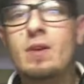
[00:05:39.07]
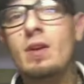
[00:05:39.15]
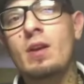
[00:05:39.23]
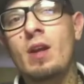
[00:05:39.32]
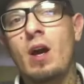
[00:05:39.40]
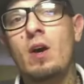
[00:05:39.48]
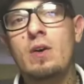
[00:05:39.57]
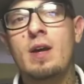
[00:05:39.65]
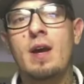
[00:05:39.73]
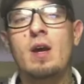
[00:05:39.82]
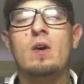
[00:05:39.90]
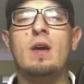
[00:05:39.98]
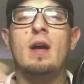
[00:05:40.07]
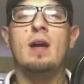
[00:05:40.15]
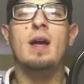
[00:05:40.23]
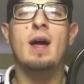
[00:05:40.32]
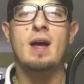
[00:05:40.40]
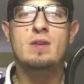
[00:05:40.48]
okay, guys. What's going
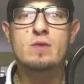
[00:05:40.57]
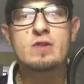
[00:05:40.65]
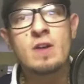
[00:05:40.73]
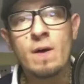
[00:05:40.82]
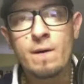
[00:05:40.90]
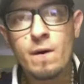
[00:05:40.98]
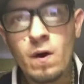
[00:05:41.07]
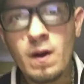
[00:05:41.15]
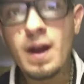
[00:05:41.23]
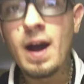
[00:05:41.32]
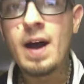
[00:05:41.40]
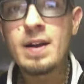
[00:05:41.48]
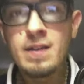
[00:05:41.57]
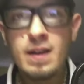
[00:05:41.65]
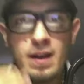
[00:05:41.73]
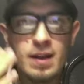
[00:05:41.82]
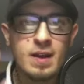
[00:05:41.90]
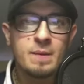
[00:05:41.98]
on, guys? Iggy M B five
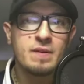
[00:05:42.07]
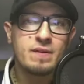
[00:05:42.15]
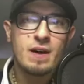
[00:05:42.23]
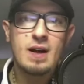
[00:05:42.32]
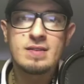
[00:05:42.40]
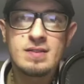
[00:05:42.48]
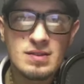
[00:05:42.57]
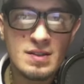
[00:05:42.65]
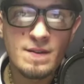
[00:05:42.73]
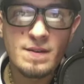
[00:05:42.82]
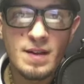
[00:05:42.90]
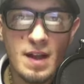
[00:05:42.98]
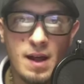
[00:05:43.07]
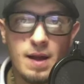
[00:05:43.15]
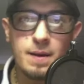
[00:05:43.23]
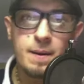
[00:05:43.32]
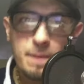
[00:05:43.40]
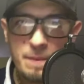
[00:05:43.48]
six seven nine back
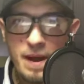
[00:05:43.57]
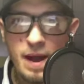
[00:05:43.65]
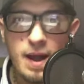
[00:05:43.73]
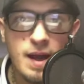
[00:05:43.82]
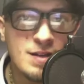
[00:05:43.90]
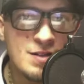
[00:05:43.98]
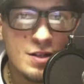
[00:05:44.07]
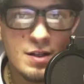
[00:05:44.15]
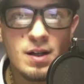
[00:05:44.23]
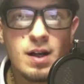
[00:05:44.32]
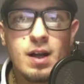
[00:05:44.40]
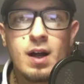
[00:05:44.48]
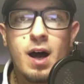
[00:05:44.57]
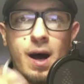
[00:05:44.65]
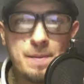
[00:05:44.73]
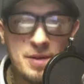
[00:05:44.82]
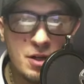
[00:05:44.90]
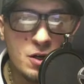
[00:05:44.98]
at you. I'm at home now,
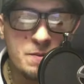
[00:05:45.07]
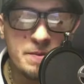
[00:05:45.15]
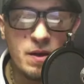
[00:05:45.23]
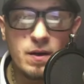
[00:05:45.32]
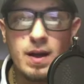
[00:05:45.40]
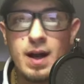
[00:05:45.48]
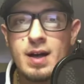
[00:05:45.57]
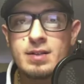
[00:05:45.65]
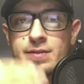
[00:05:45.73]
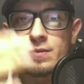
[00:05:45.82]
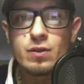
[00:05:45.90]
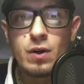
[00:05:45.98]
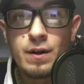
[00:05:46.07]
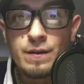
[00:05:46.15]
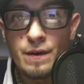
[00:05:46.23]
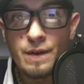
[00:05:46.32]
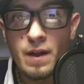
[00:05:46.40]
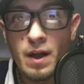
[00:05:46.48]
guys. Sorry for the
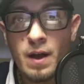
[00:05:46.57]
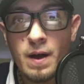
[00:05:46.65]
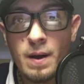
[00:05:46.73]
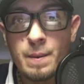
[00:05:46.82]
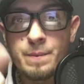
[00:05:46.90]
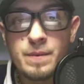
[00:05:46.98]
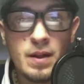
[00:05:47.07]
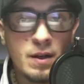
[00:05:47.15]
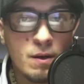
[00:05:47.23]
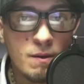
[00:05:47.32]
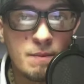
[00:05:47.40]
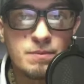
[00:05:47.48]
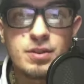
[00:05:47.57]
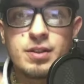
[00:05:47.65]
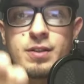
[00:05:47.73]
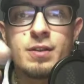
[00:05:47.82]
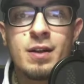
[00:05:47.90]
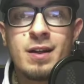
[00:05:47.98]
um interruption.
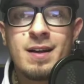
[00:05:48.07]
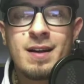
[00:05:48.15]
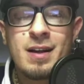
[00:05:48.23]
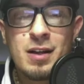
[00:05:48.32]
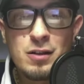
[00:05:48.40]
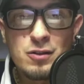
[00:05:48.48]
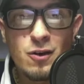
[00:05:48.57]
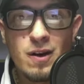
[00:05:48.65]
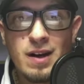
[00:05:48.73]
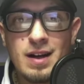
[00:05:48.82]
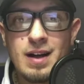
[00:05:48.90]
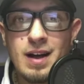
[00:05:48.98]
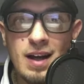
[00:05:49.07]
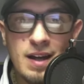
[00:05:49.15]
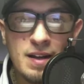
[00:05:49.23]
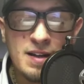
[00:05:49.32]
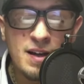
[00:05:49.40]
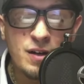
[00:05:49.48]
Sorry, I, I had it cut off
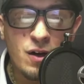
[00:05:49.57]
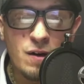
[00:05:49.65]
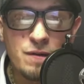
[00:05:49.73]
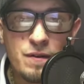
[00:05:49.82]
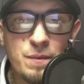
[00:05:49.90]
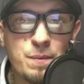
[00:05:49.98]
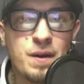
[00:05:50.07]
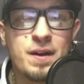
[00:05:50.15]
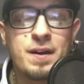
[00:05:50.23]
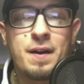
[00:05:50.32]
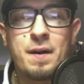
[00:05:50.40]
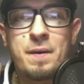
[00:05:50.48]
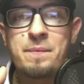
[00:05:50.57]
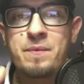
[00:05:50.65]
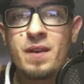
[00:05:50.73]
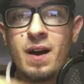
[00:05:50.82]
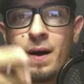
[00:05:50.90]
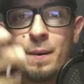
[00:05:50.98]
right there. Um,
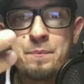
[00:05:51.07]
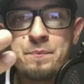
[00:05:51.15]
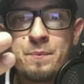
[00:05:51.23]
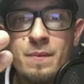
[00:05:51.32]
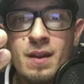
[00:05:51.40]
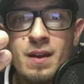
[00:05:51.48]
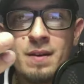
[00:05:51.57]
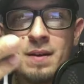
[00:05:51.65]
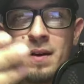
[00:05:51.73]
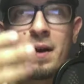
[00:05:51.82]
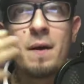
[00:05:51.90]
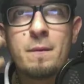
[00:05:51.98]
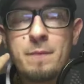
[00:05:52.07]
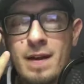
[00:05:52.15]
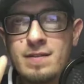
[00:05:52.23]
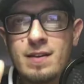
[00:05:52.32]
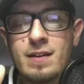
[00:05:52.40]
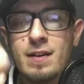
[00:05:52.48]
basically, from what I
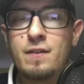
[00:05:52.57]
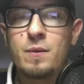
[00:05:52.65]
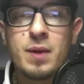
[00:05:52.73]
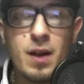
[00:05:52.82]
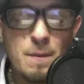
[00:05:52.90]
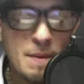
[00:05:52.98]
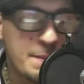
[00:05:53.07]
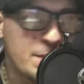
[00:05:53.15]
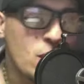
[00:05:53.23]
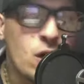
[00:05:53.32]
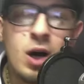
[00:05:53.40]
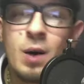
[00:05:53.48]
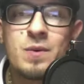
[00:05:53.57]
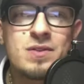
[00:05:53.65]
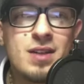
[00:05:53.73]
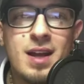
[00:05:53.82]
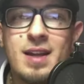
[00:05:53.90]
remember, all I was saying is that